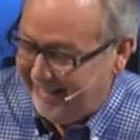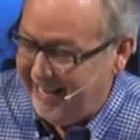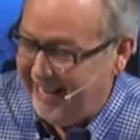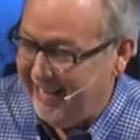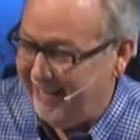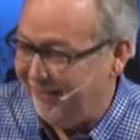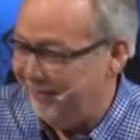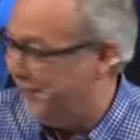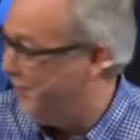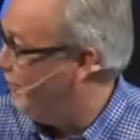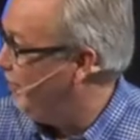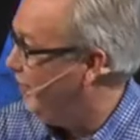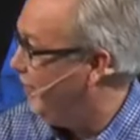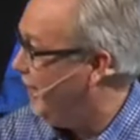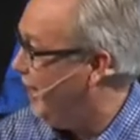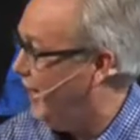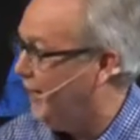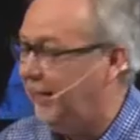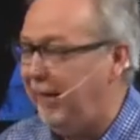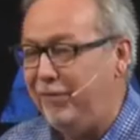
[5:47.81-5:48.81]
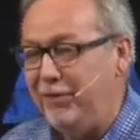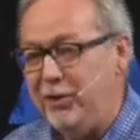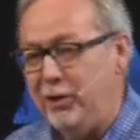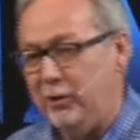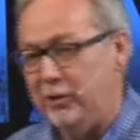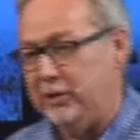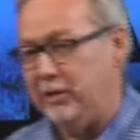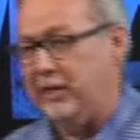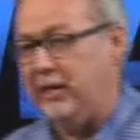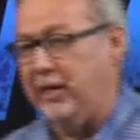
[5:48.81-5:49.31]
uh, 11
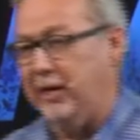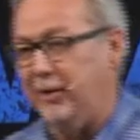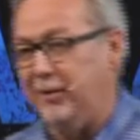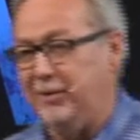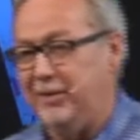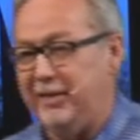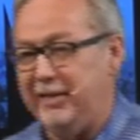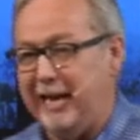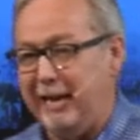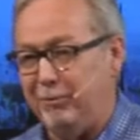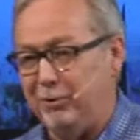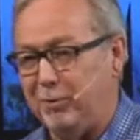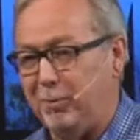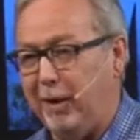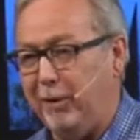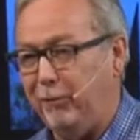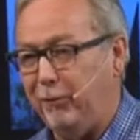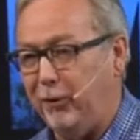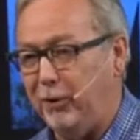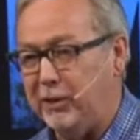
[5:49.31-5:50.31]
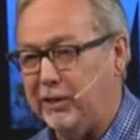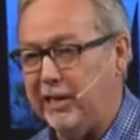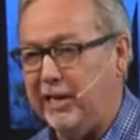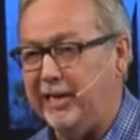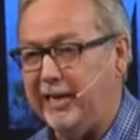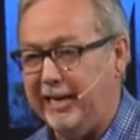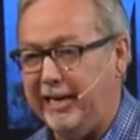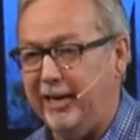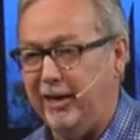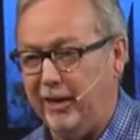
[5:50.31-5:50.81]
years ago, today was my first
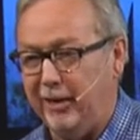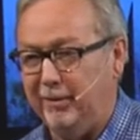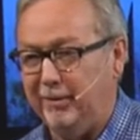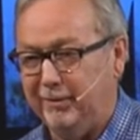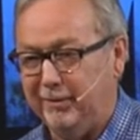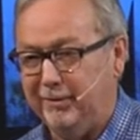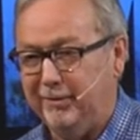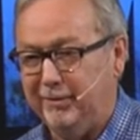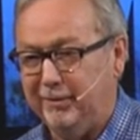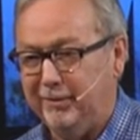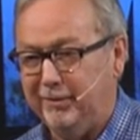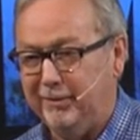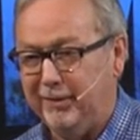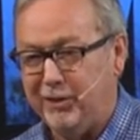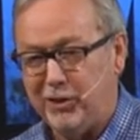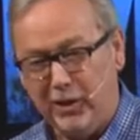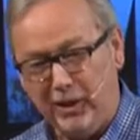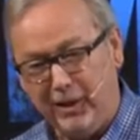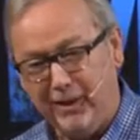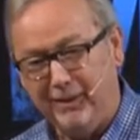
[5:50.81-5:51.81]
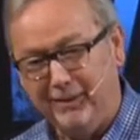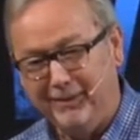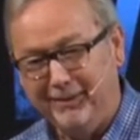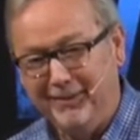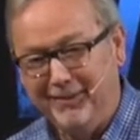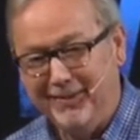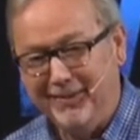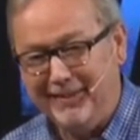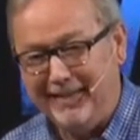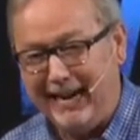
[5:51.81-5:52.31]
Sunday here. Did you know that?
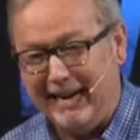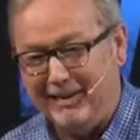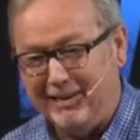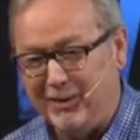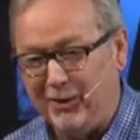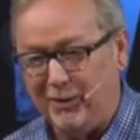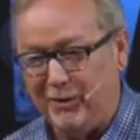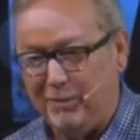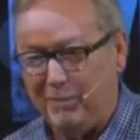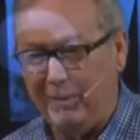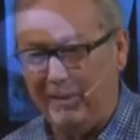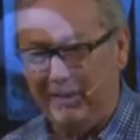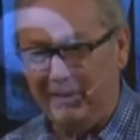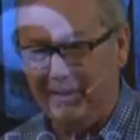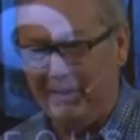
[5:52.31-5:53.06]
Yeah. So it's been